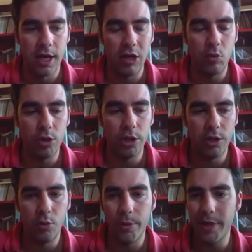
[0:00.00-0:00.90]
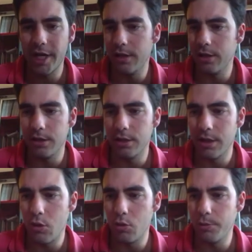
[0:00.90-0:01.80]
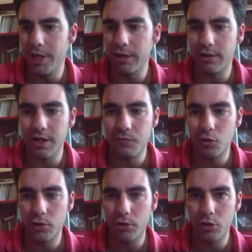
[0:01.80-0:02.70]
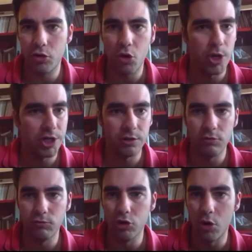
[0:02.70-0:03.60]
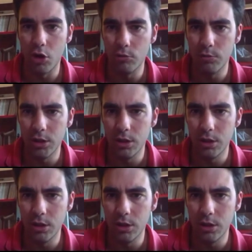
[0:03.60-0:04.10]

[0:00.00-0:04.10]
And we made our biggest effort so no one would go home.